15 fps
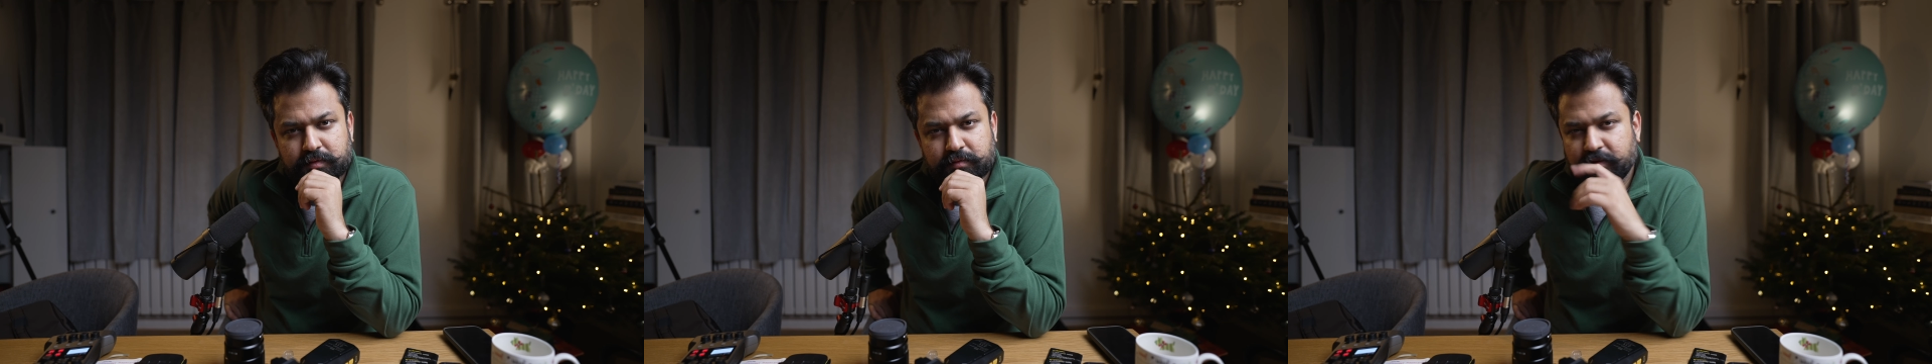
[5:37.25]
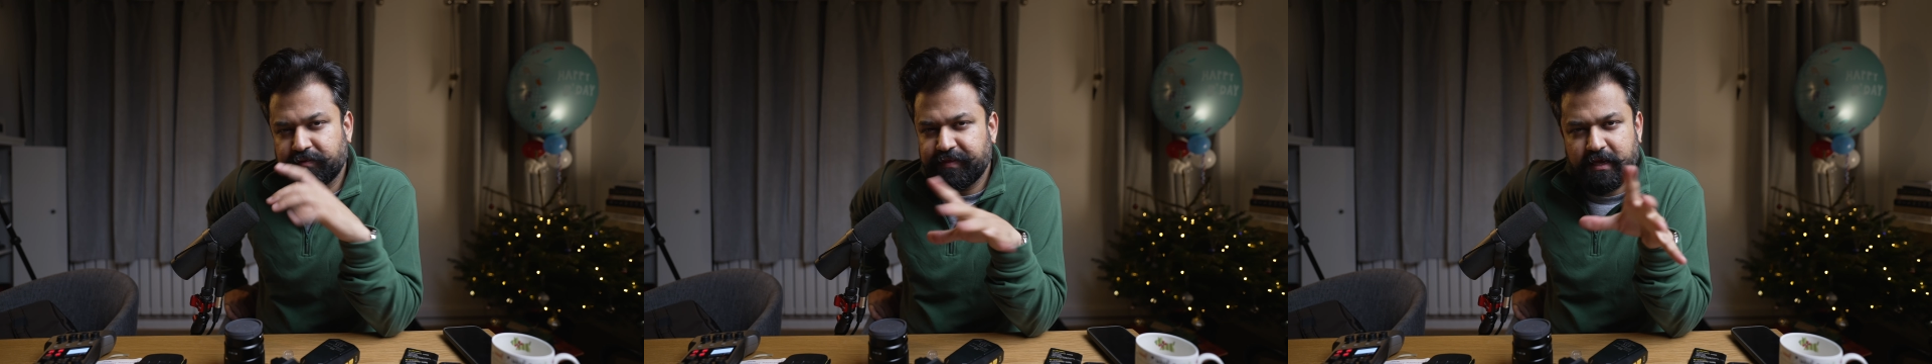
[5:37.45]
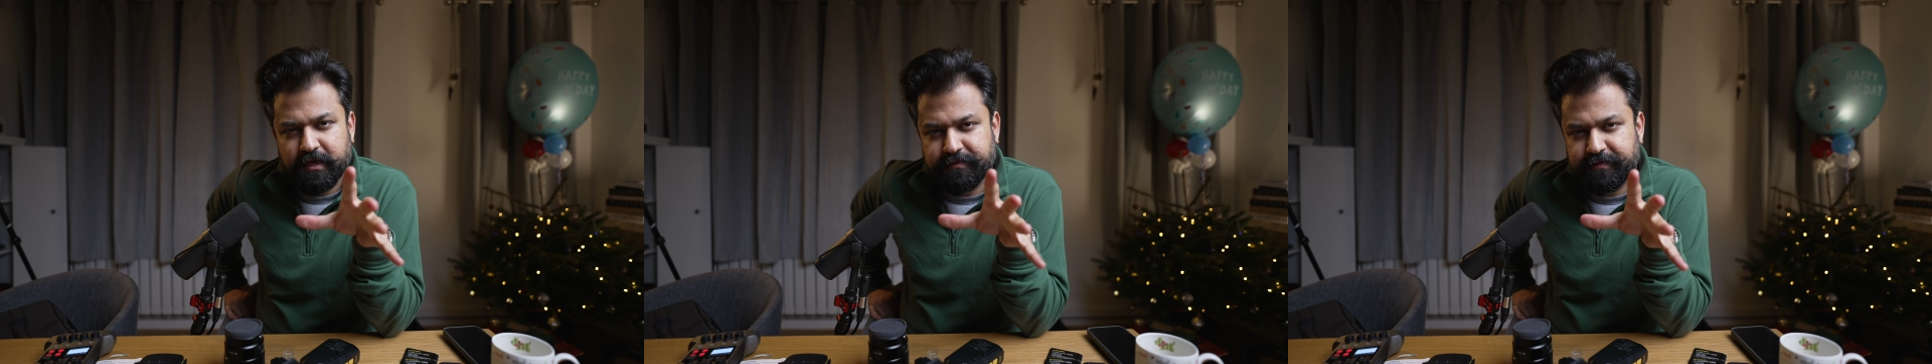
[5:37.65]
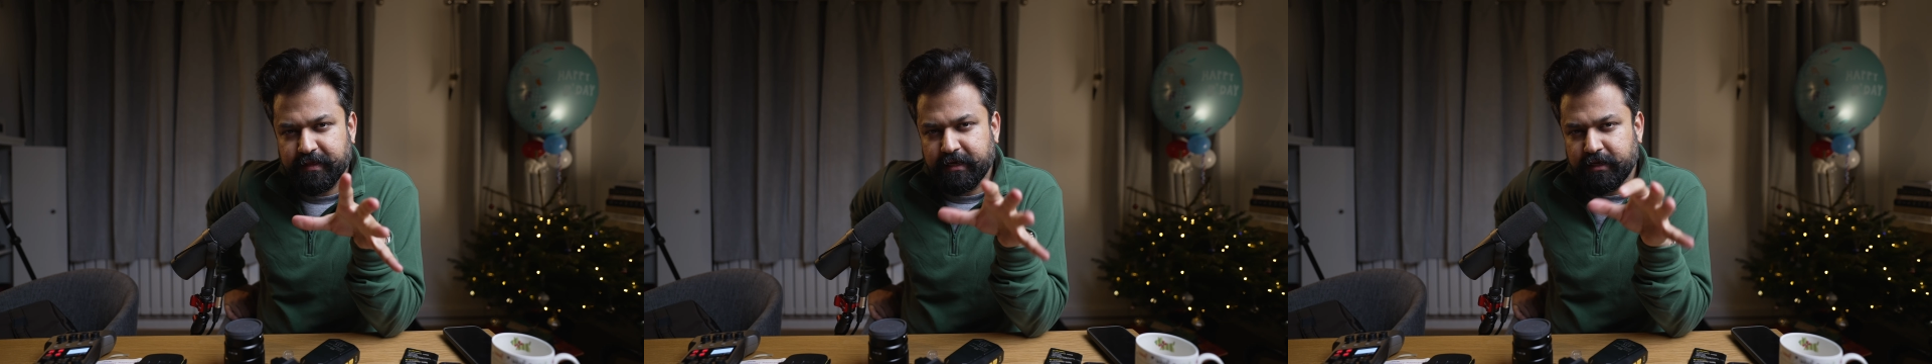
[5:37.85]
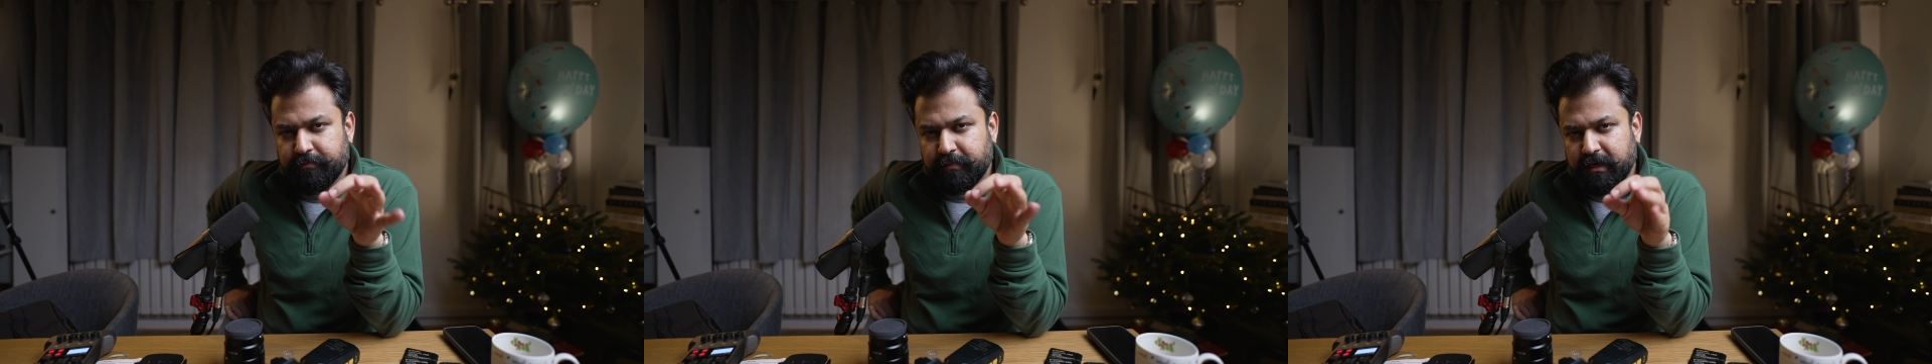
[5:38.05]
The third
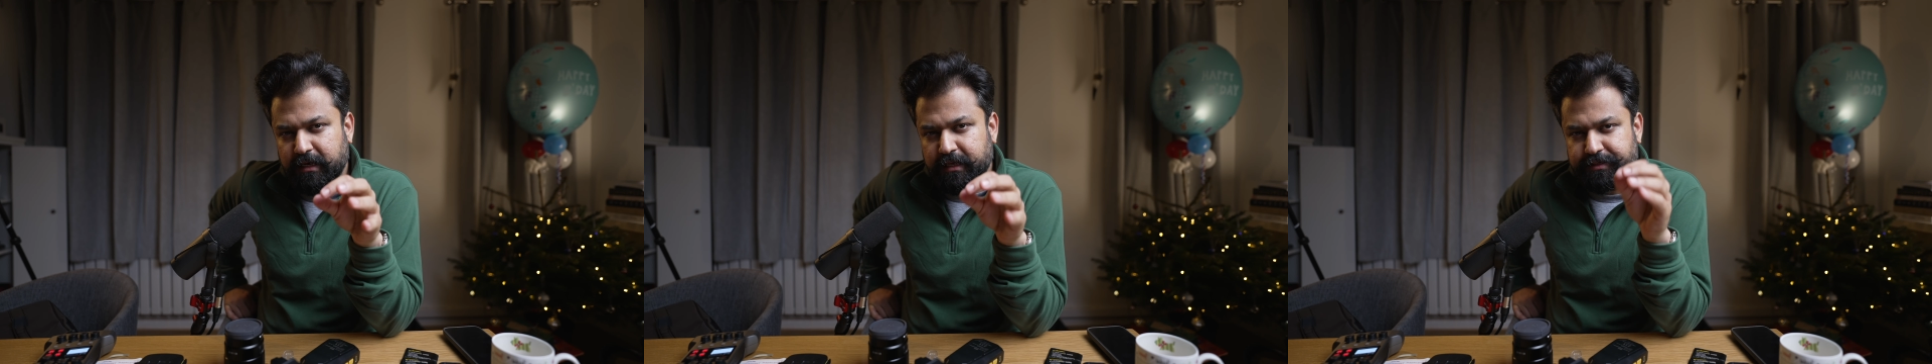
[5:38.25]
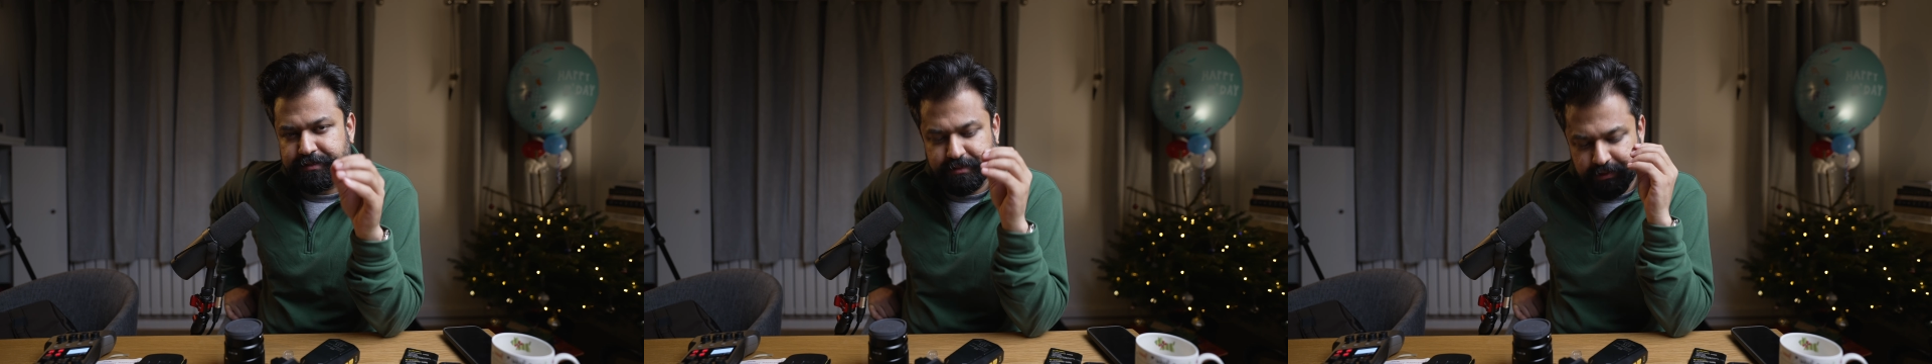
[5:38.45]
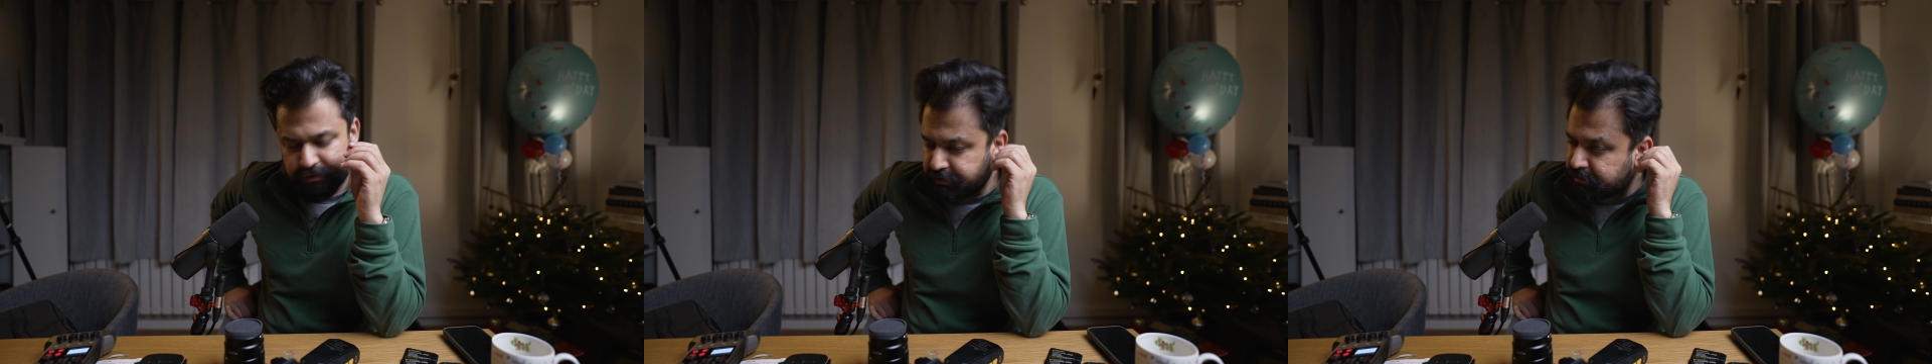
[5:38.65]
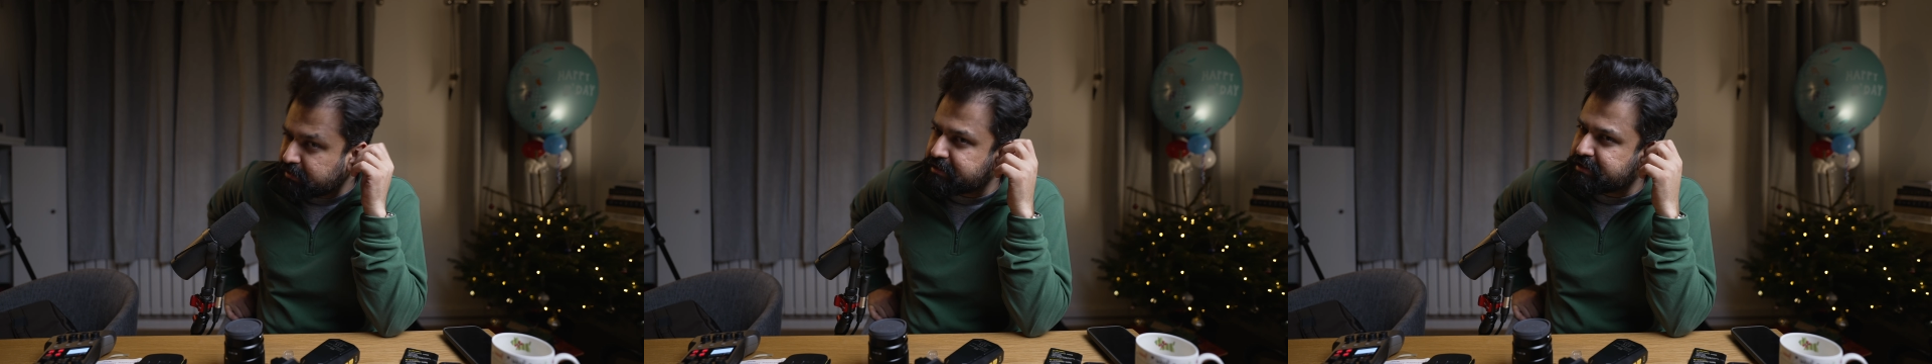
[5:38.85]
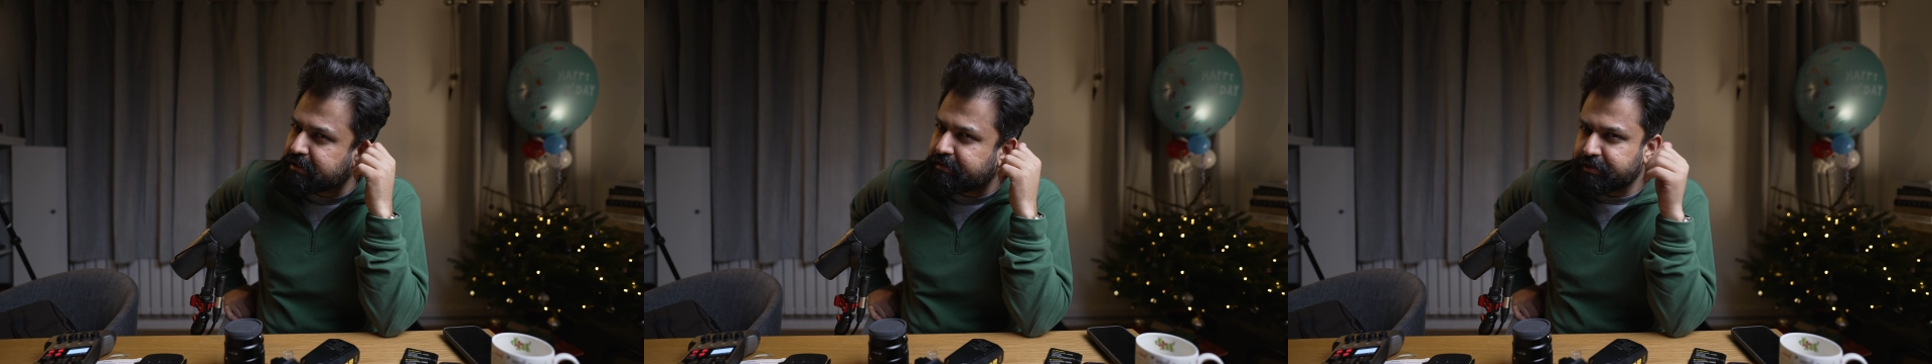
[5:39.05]
thing in my list is
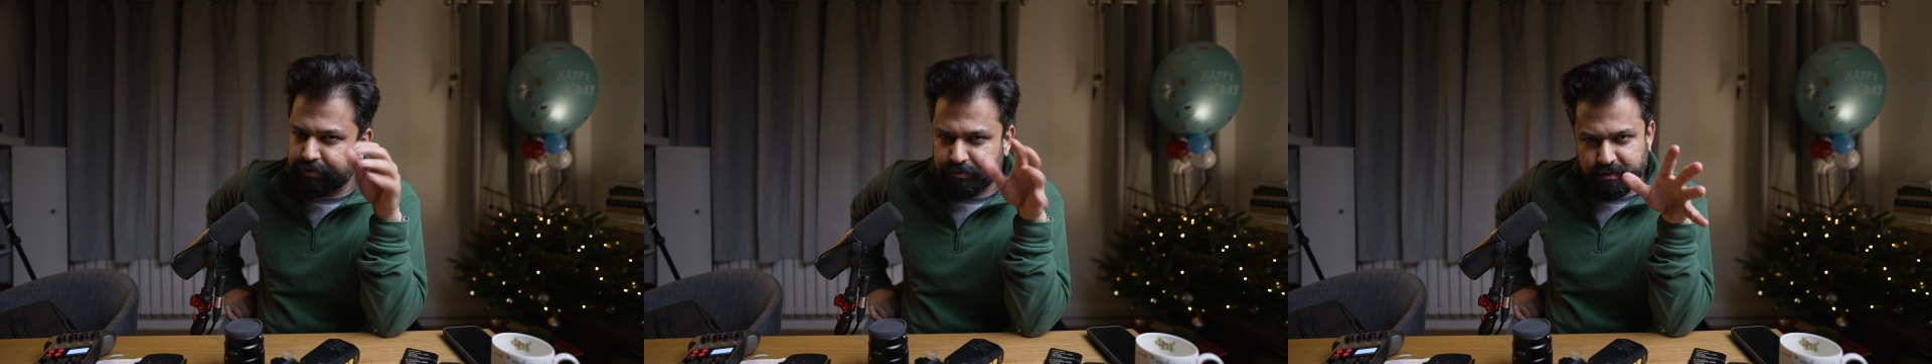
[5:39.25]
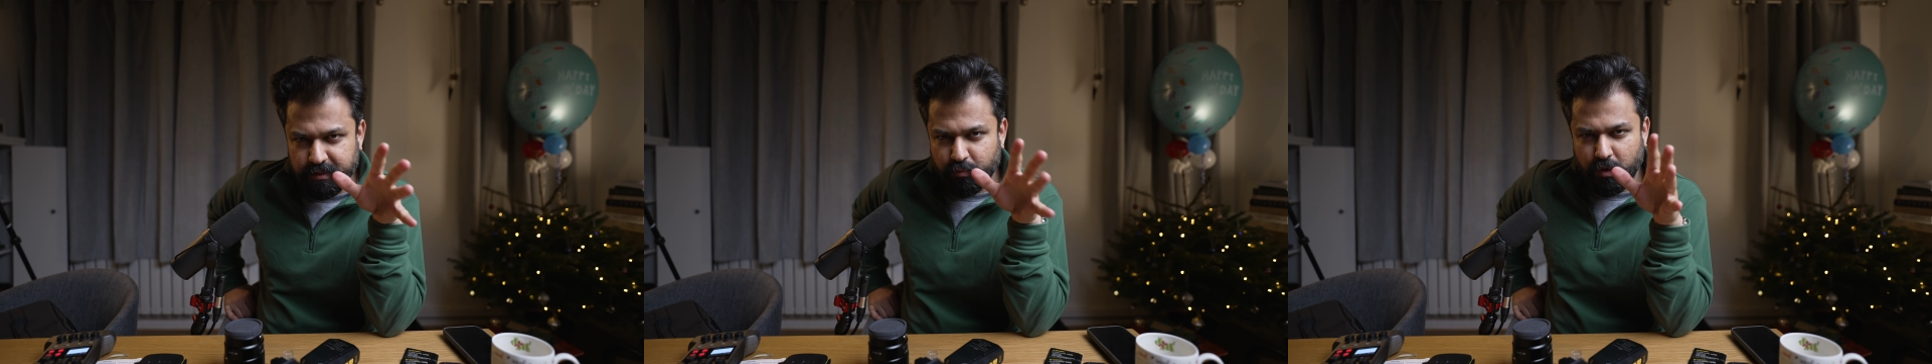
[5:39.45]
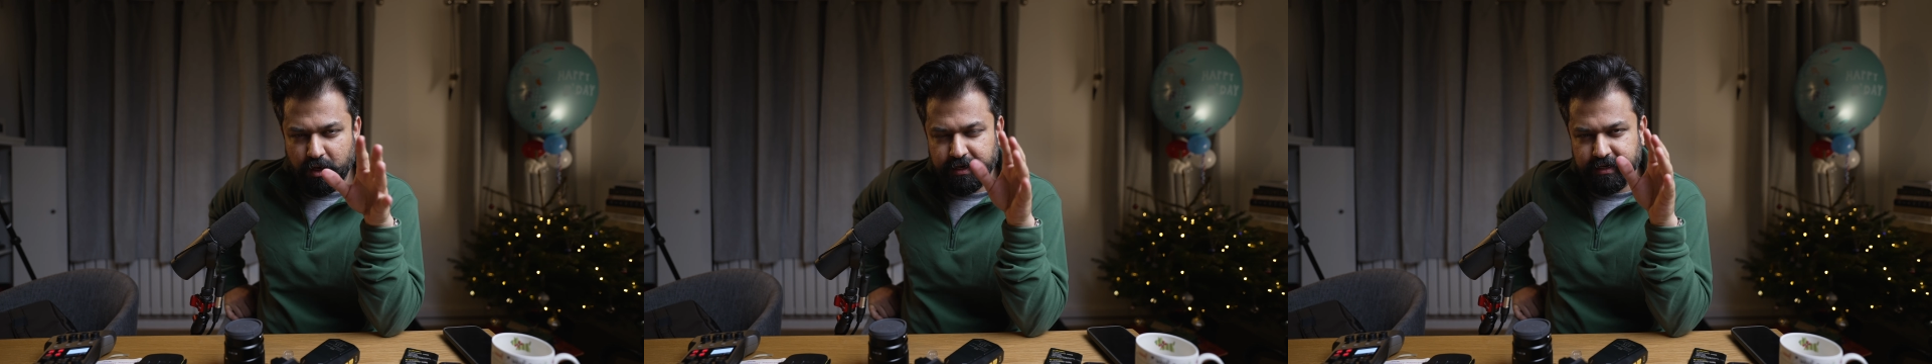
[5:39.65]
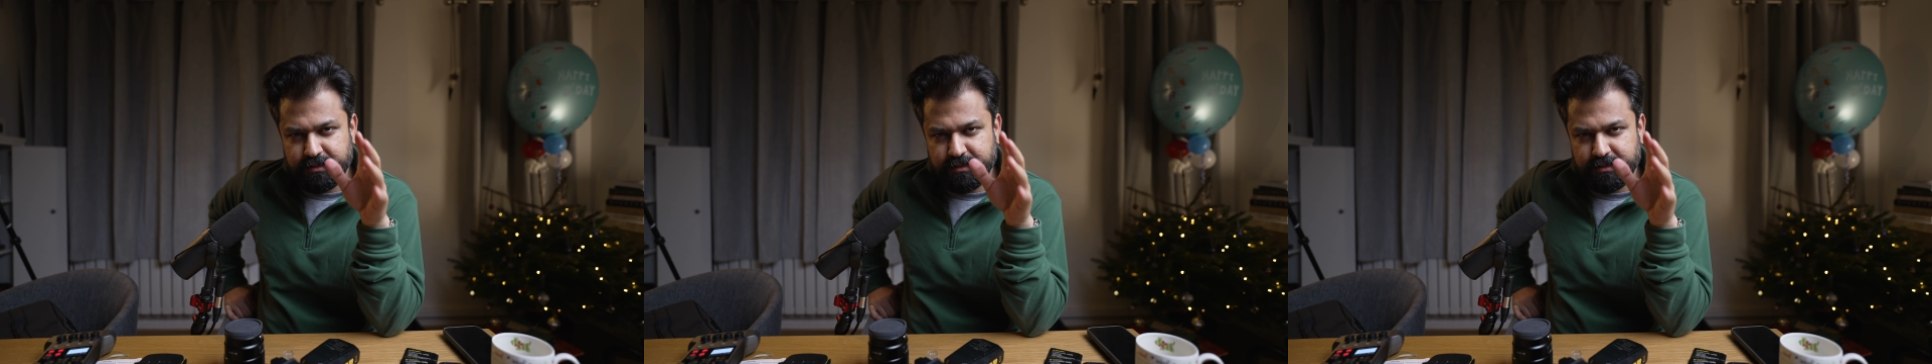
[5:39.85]
an interesting one.